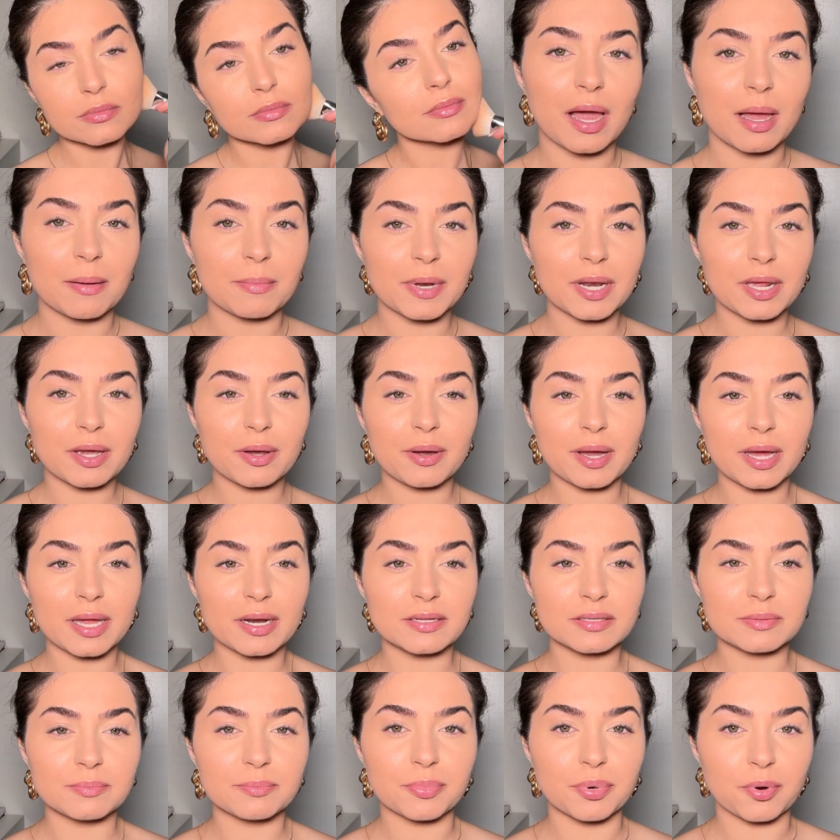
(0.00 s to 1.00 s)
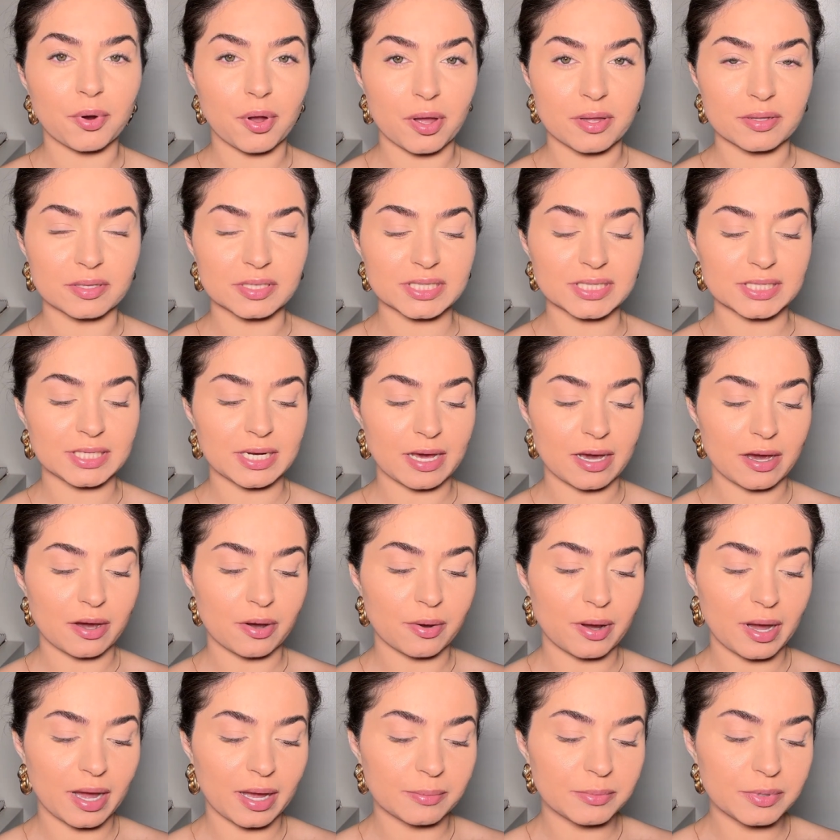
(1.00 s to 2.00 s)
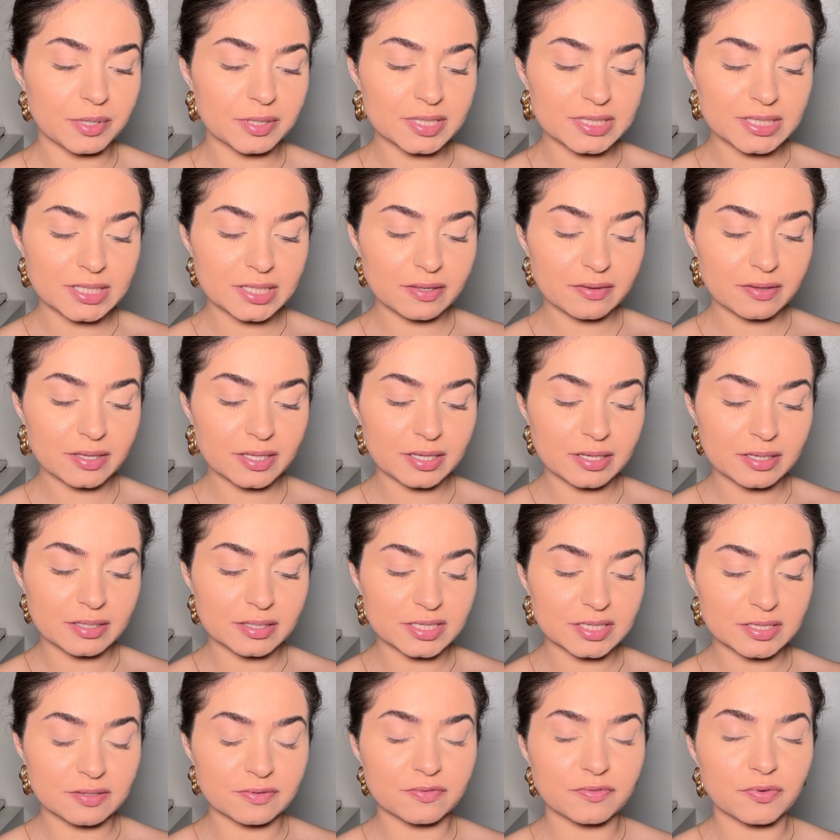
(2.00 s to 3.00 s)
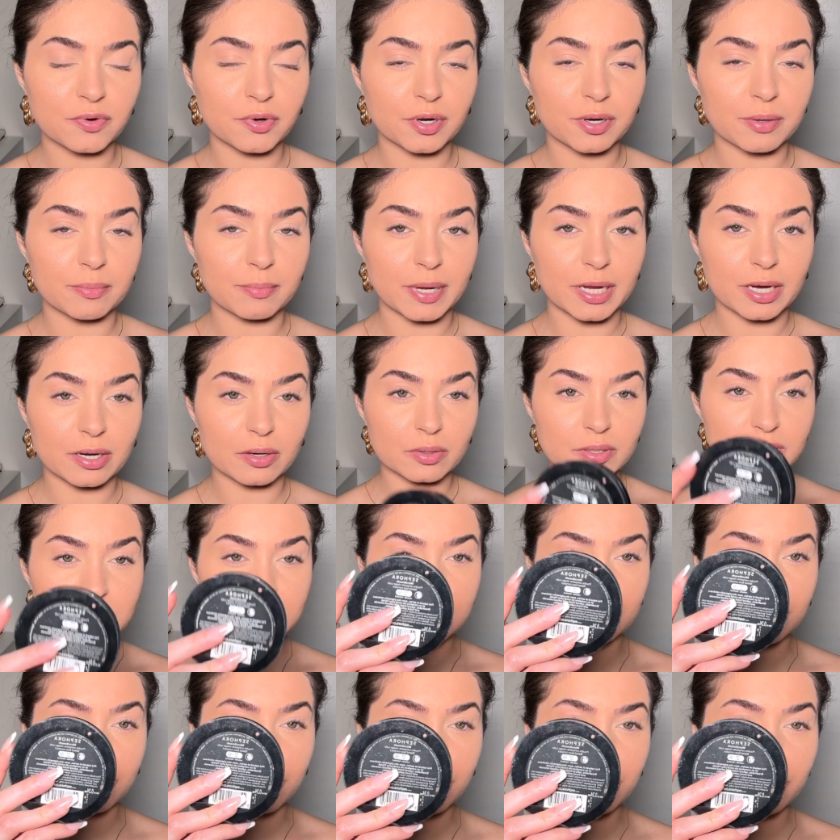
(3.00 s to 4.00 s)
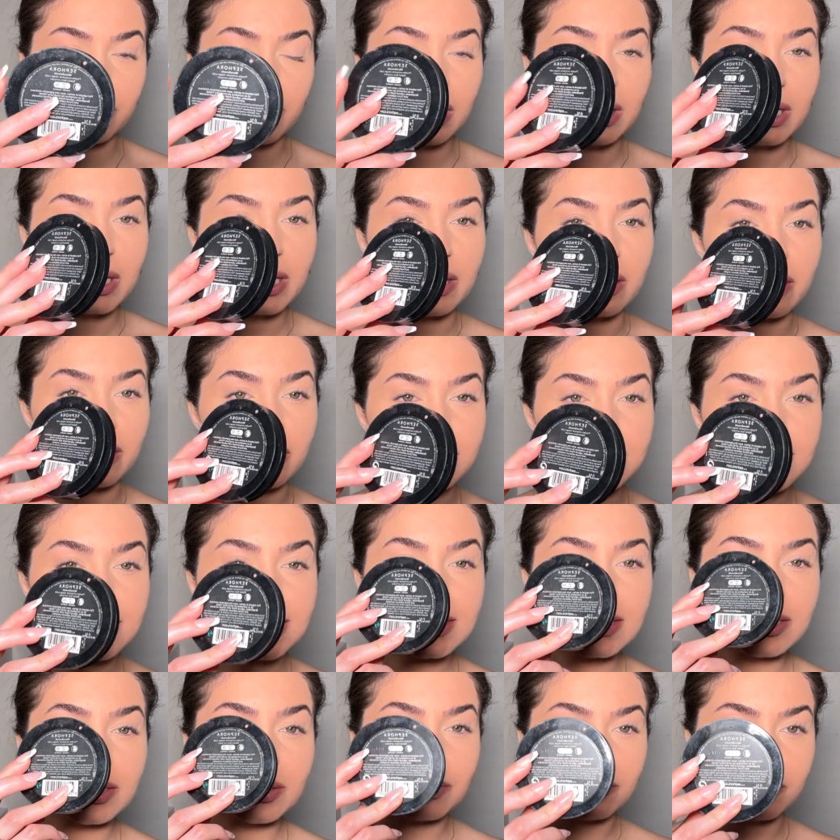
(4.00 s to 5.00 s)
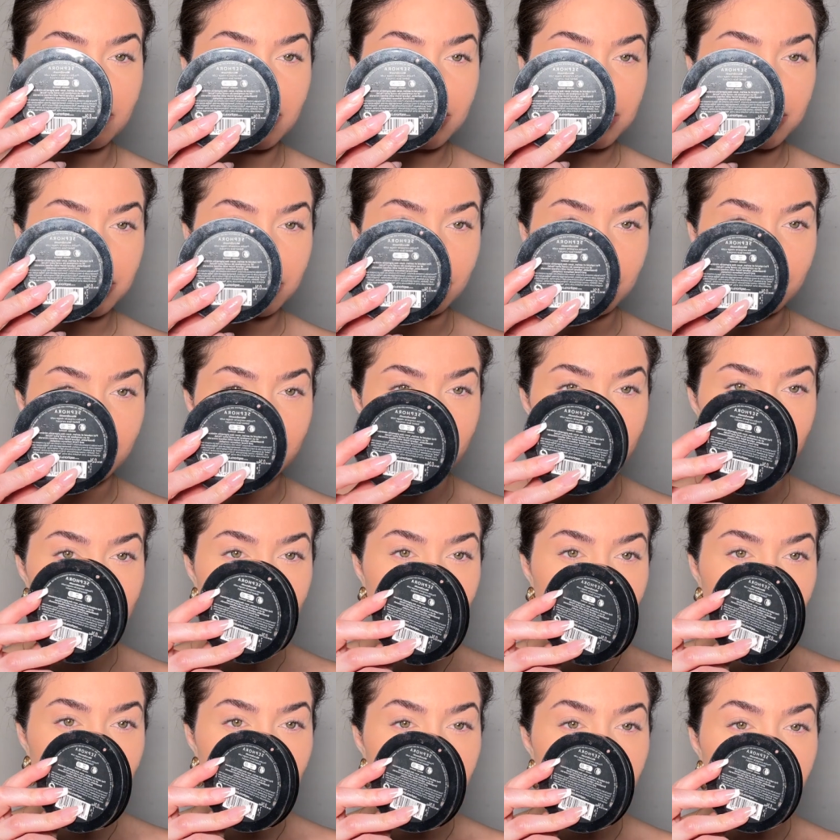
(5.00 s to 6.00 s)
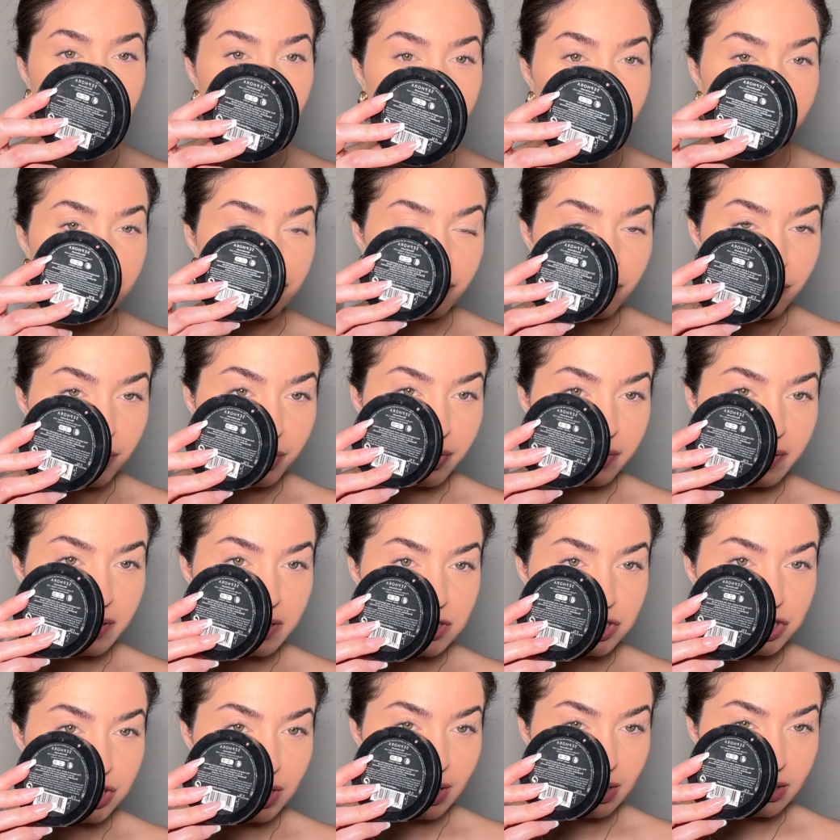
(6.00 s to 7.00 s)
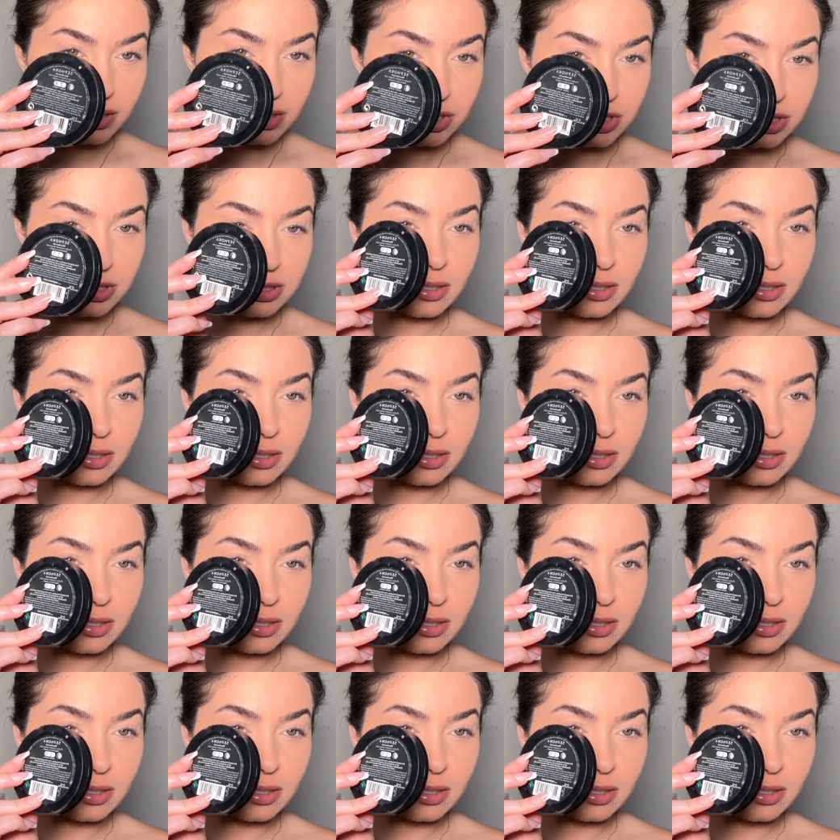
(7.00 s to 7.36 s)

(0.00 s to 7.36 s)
I'm gonna go ahead and bronze now. I'm using the Sephora Micro Smooth. This is the original before they changed